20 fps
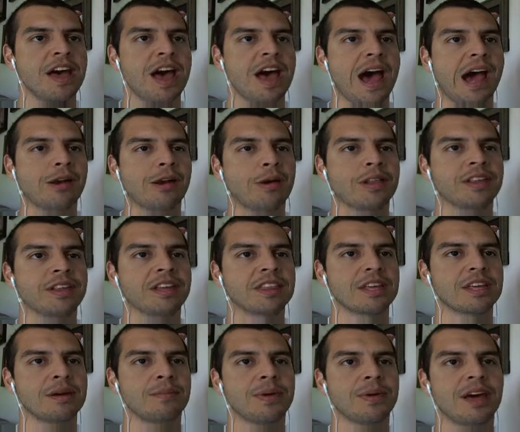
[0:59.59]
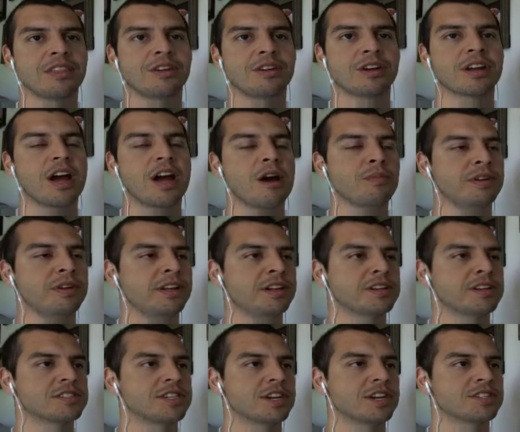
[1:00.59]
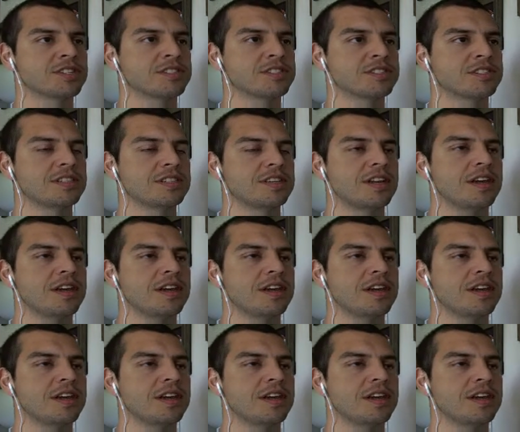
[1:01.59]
How do I link them at their common intersections?